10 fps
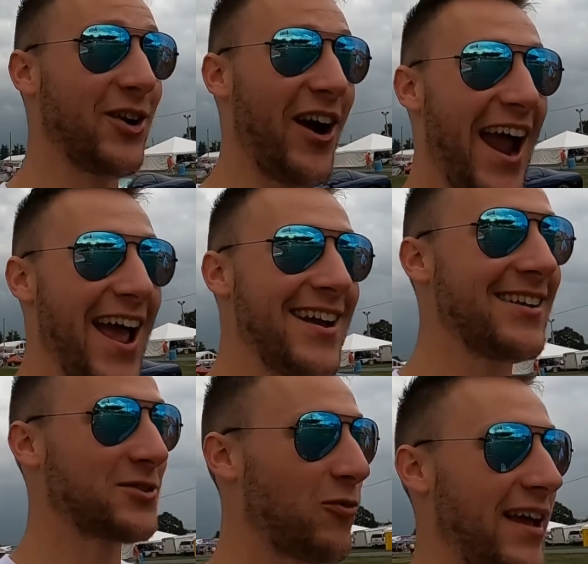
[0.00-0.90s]
grand?
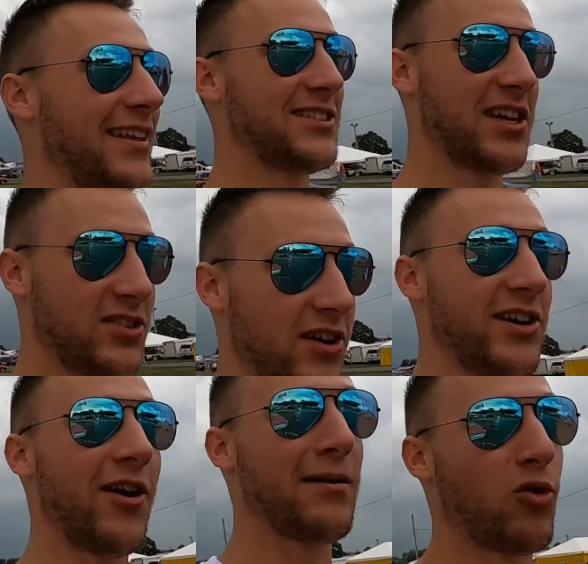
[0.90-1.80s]
It's way, that's like
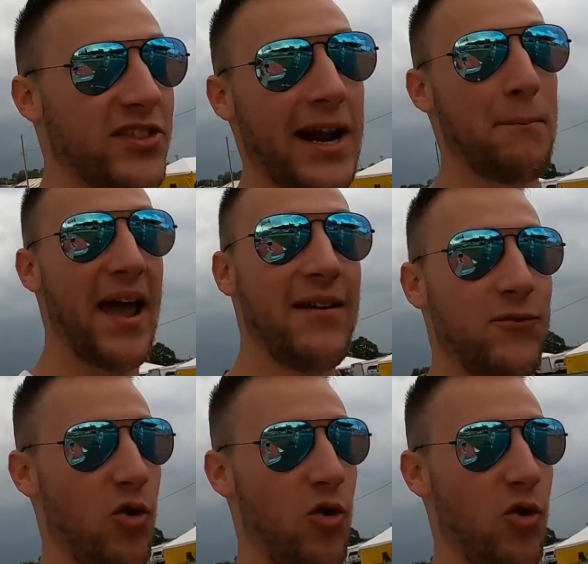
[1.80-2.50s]
30 grand more than I paid